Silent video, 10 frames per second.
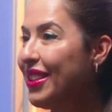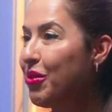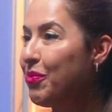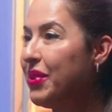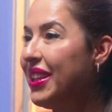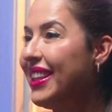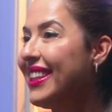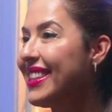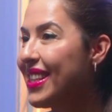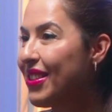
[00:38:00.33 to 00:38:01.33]
and your
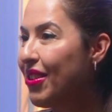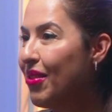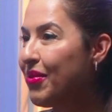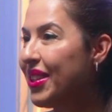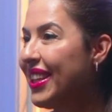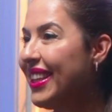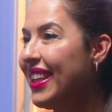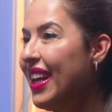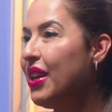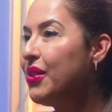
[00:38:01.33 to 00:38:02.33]
being isn't
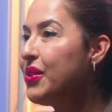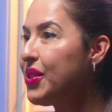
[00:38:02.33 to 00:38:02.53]
confident, you